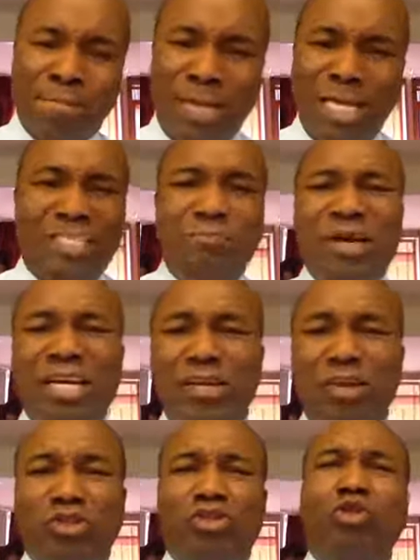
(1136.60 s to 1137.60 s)
He's
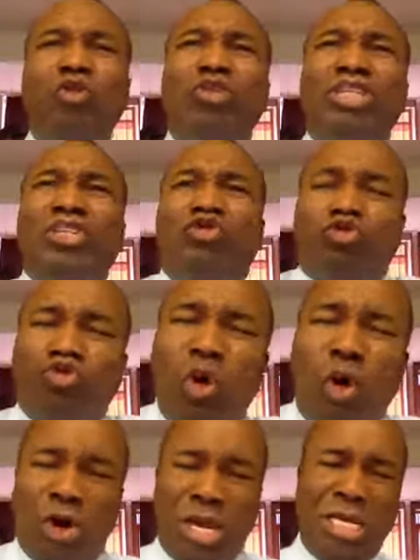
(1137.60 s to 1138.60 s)
making us to
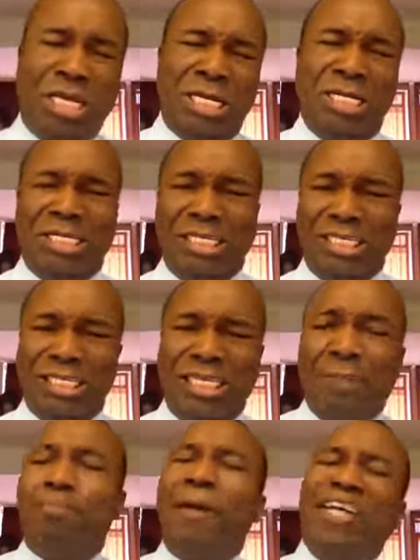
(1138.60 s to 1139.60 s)
destroy
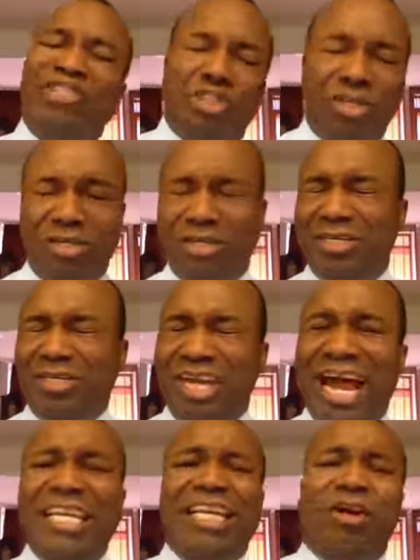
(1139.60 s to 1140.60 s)
the passion
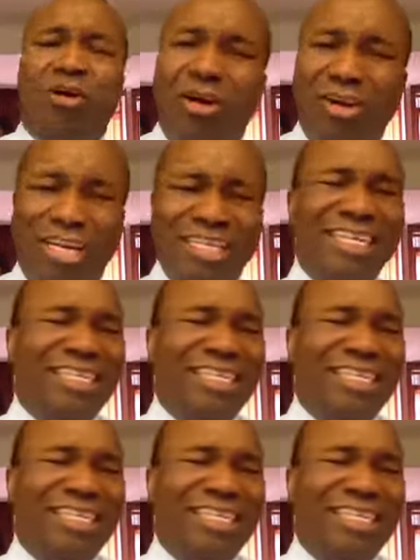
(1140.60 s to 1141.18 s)
and the calling, the